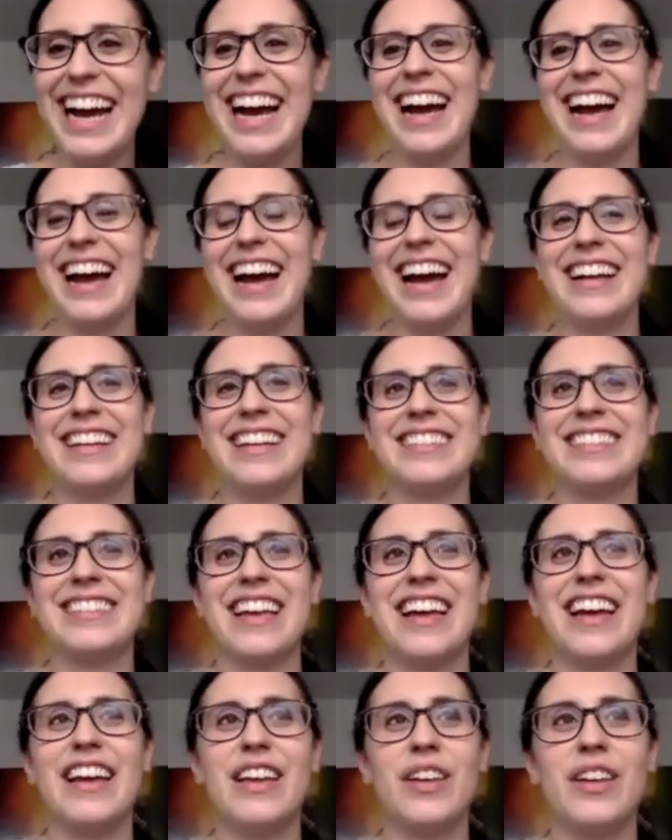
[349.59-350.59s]
and
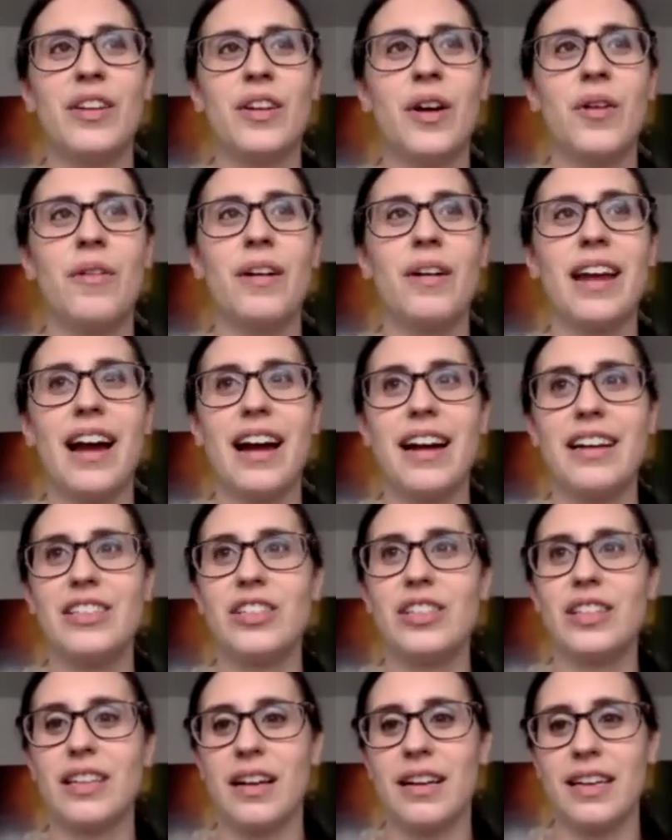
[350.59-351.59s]
say, you know what,
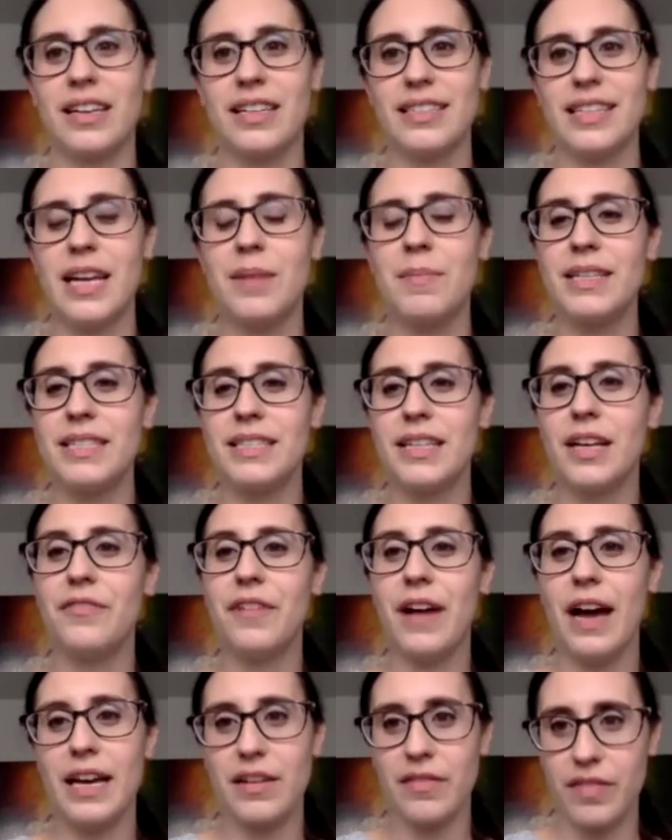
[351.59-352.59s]
actually, I'm gonna take myself
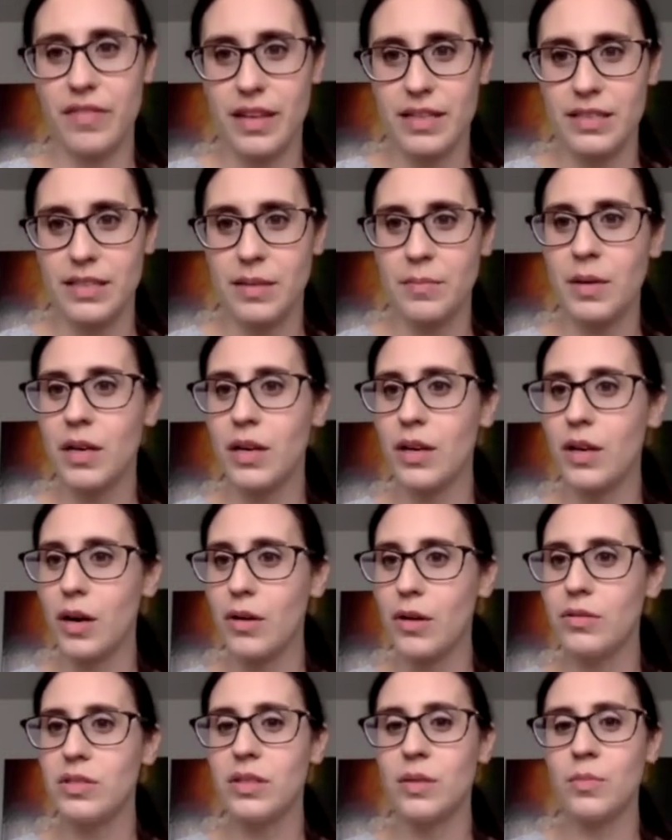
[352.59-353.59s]
out of this. I'm gonna
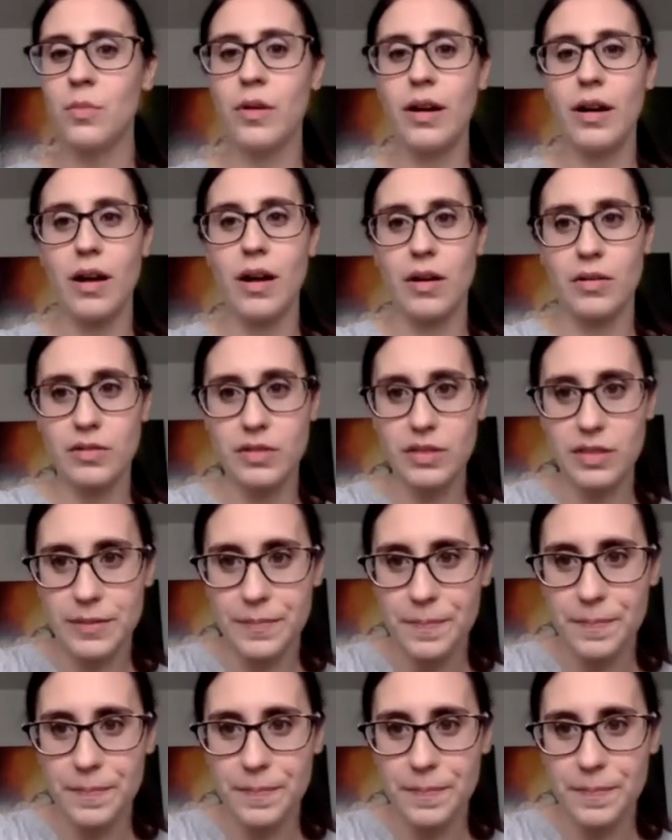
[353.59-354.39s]
go somewhere else,